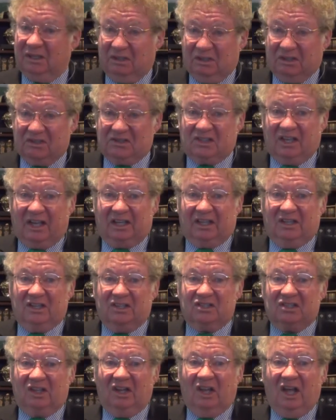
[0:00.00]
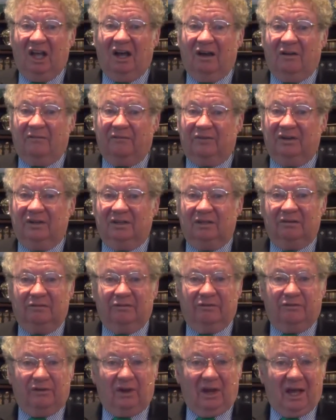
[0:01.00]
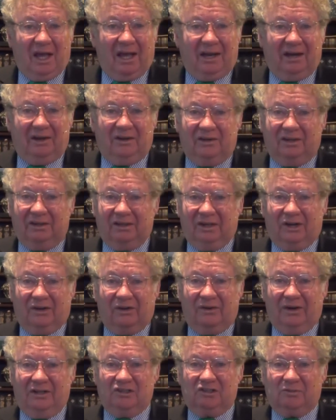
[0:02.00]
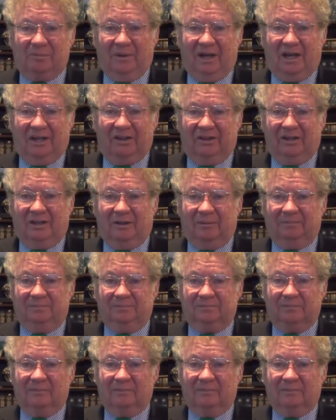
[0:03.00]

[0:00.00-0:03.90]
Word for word: the second is loved flattered and caressed by them.